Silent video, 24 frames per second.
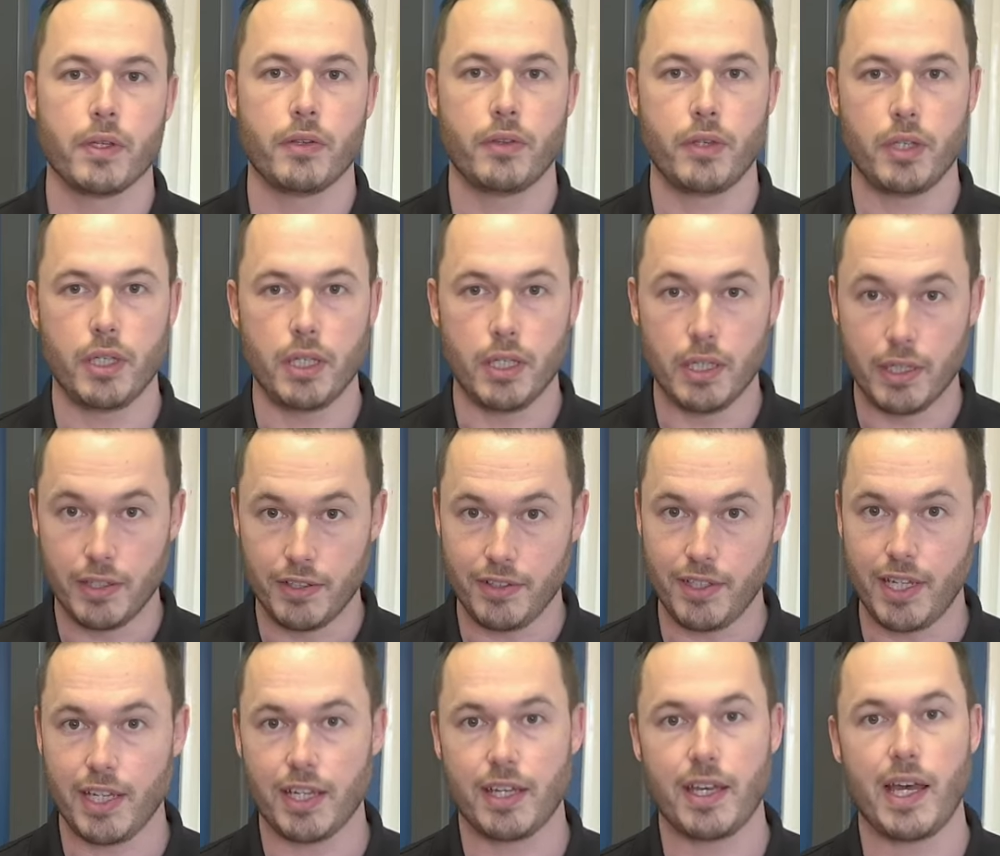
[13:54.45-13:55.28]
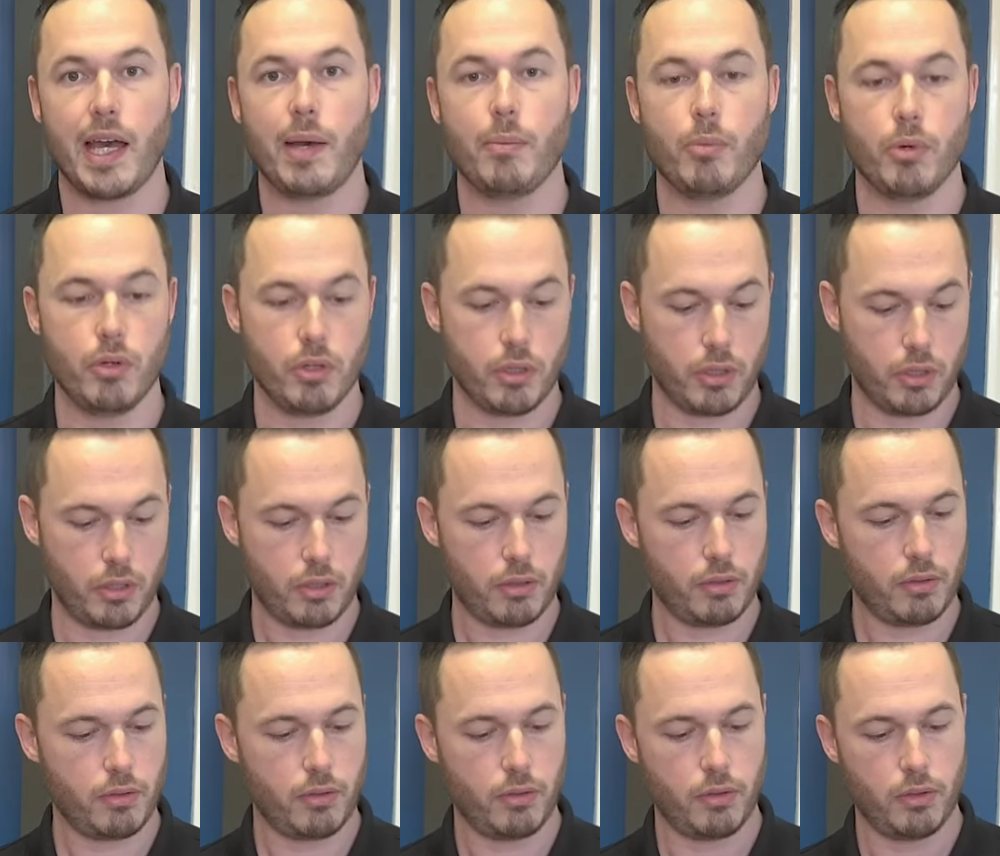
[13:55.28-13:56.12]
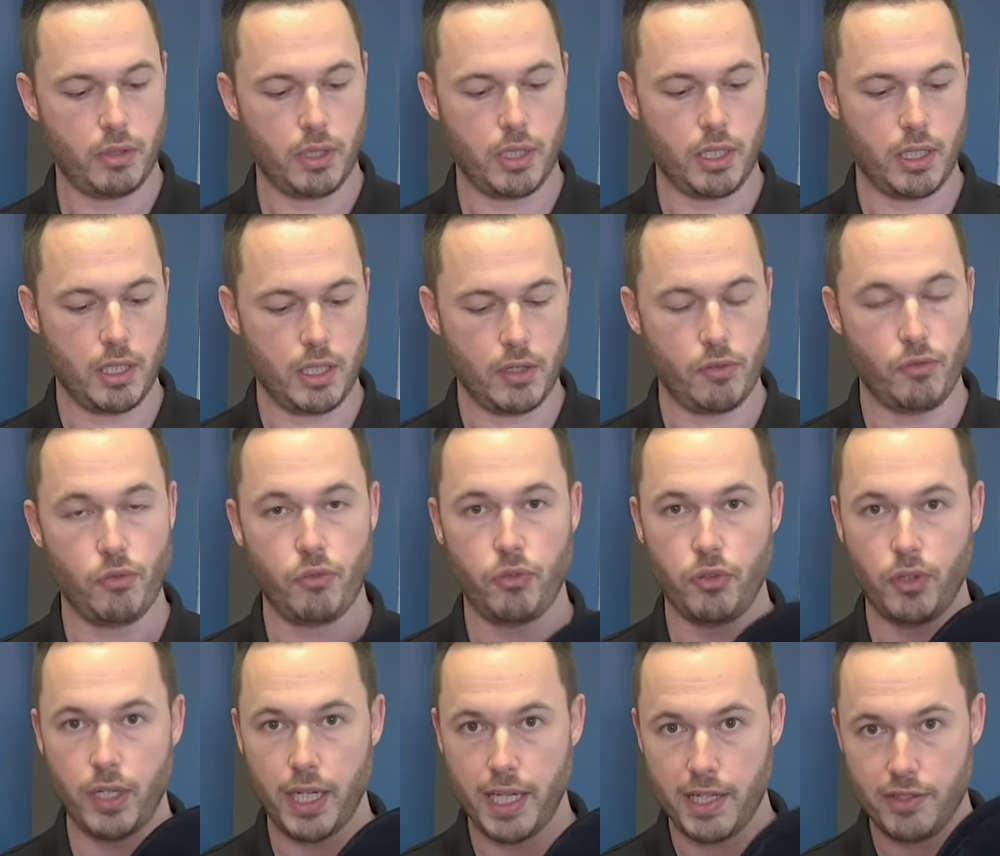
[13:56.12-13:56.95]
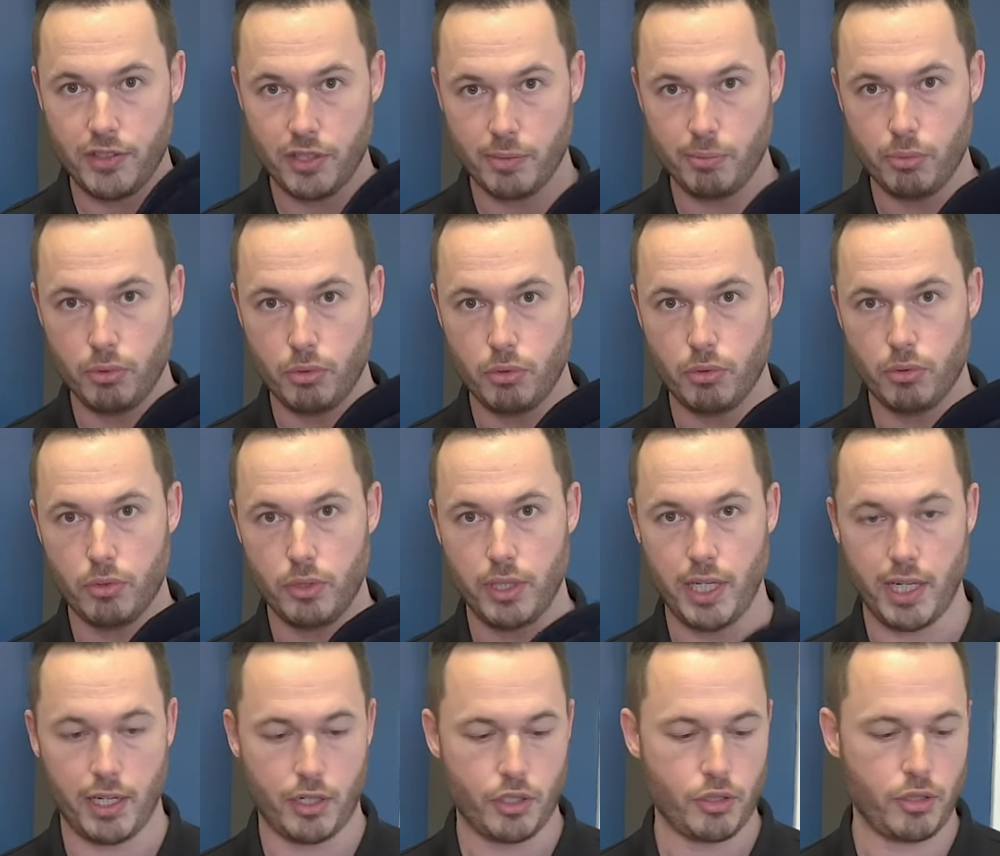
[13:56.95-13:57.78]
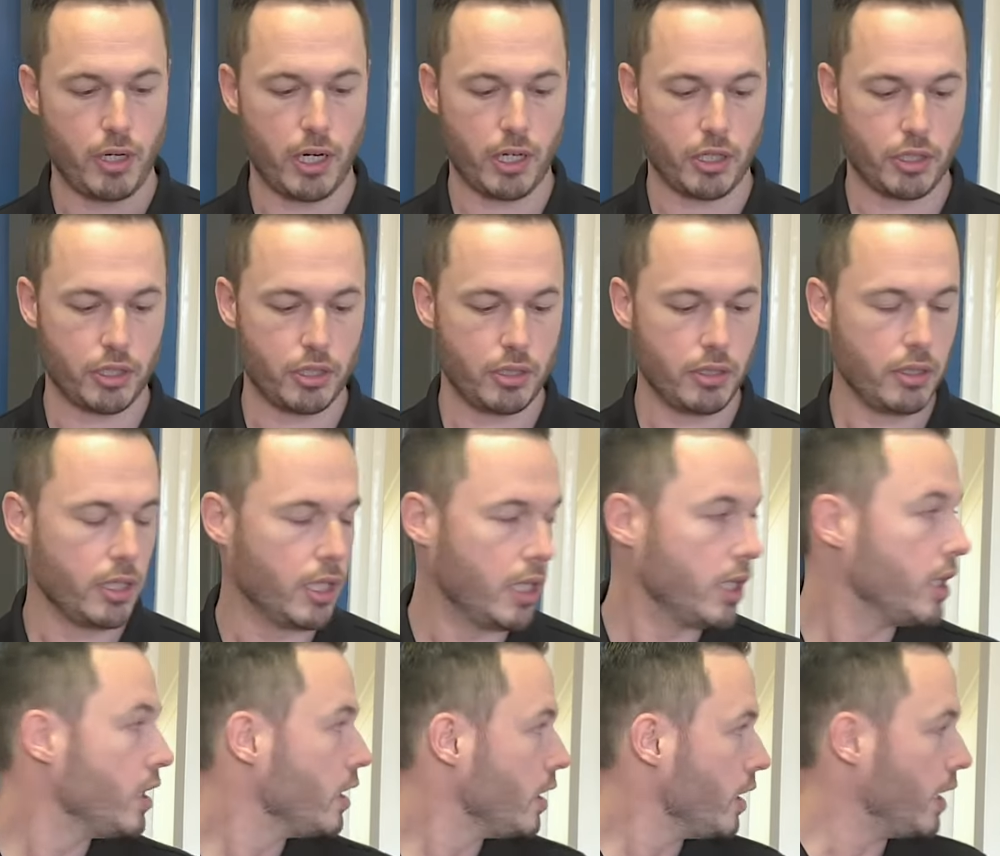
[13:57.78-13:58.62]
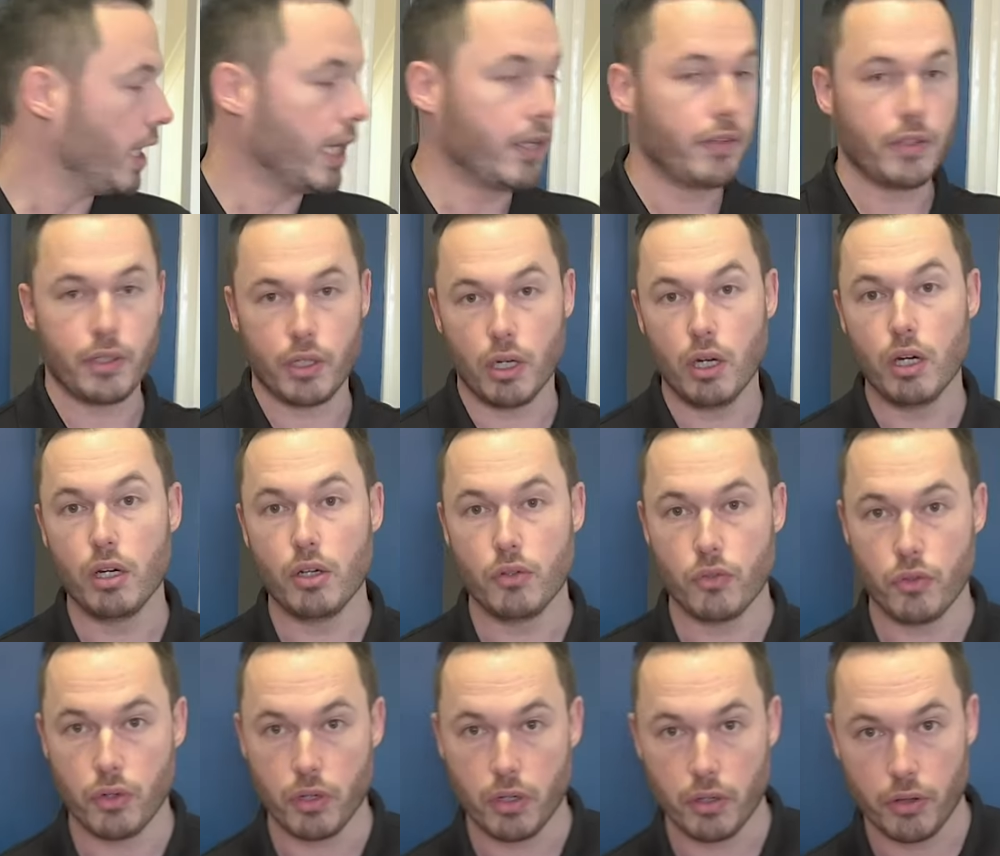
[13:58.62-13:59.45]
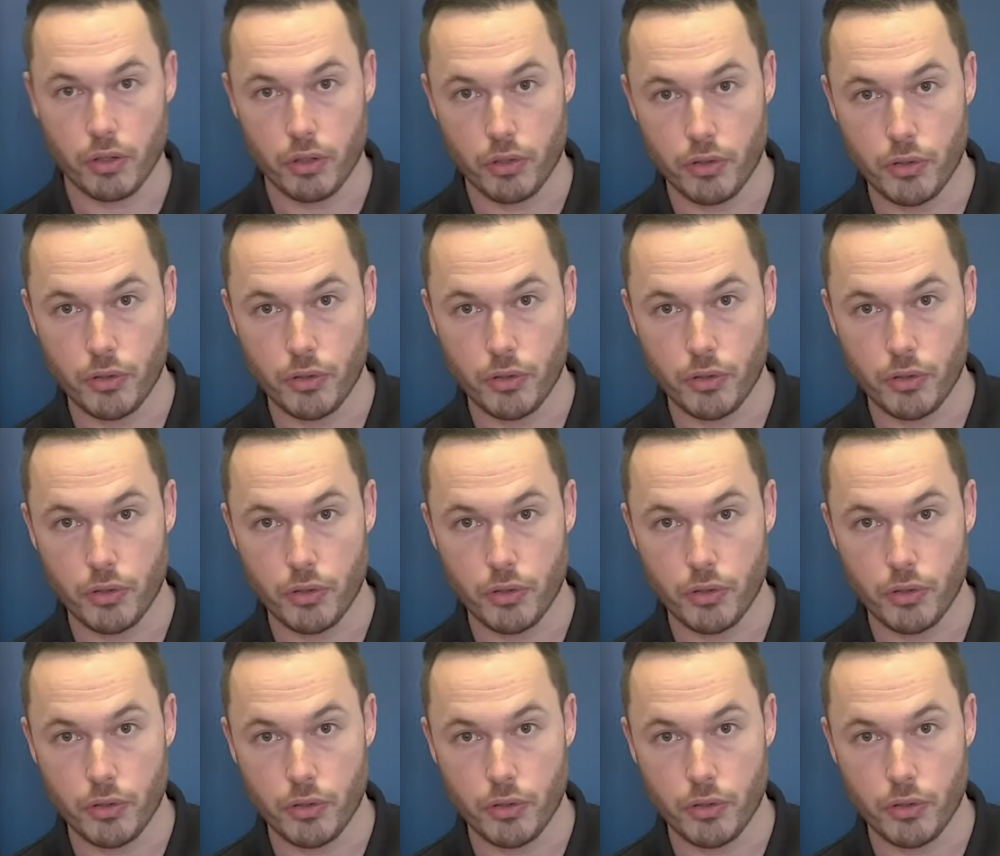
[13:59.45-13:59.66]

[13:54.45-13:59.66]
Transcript: the neck hammock, the inflatable neck traction, and the over the